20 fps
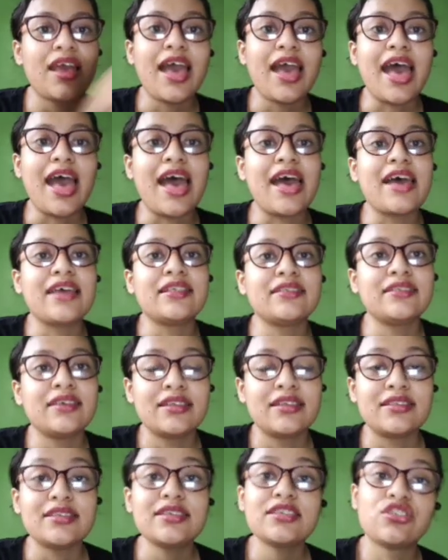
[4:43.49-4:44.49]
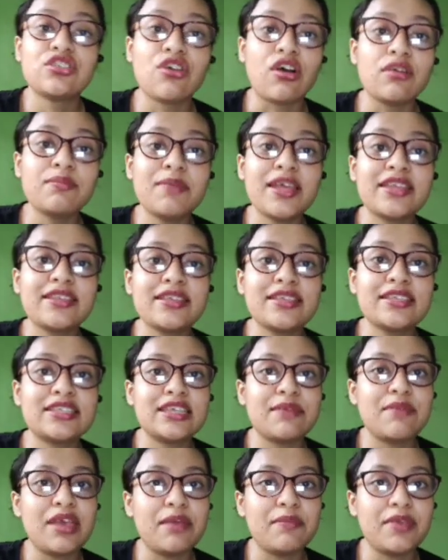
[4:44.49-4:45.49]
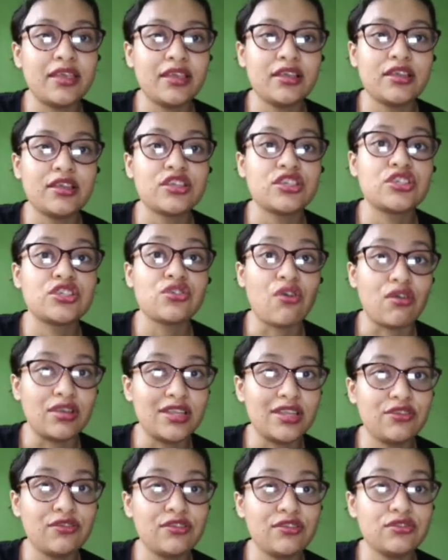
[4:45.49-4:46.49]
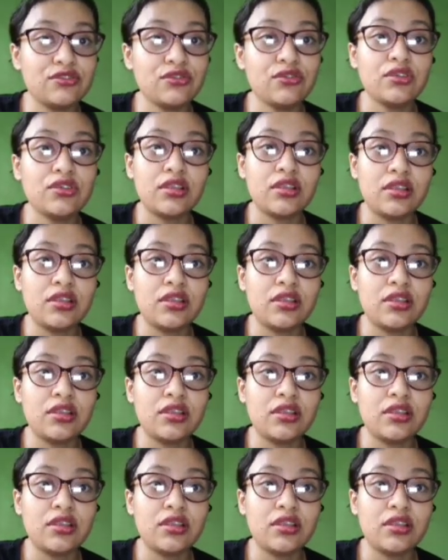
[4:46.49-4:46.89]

And this non-metals, they may be solid also,